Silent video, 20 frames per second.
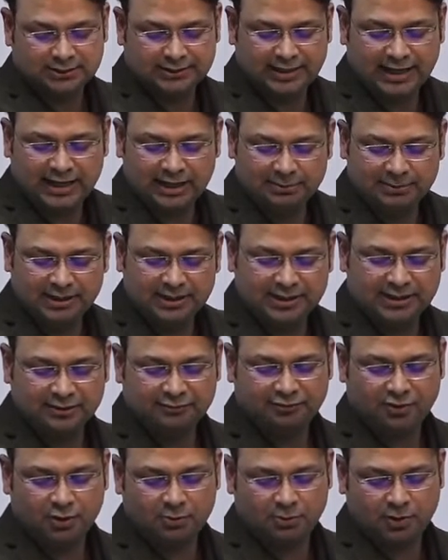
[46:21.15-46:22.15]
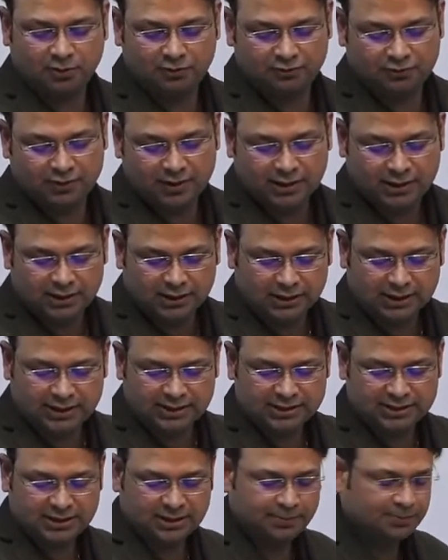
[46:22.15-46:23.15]
the elementary form of
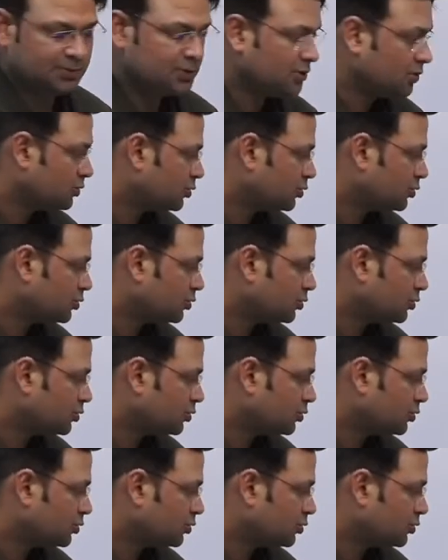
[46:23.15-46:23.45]
kinship.